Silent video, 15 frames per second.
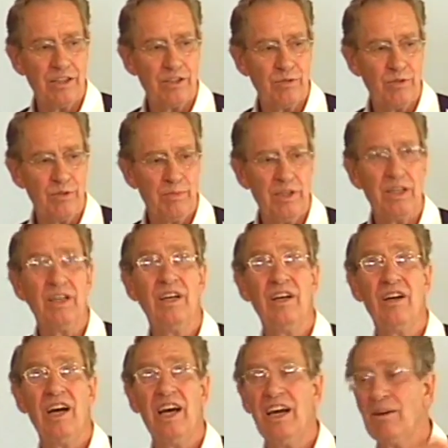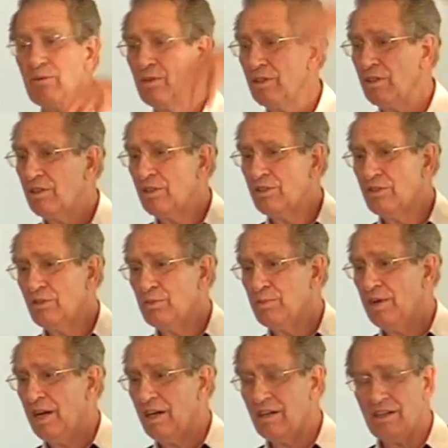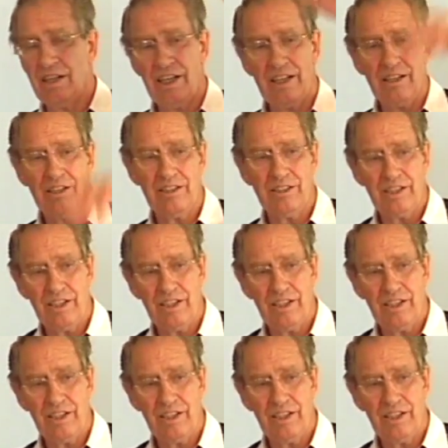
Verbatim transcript: hey, we'll go through matter like it isn't even there.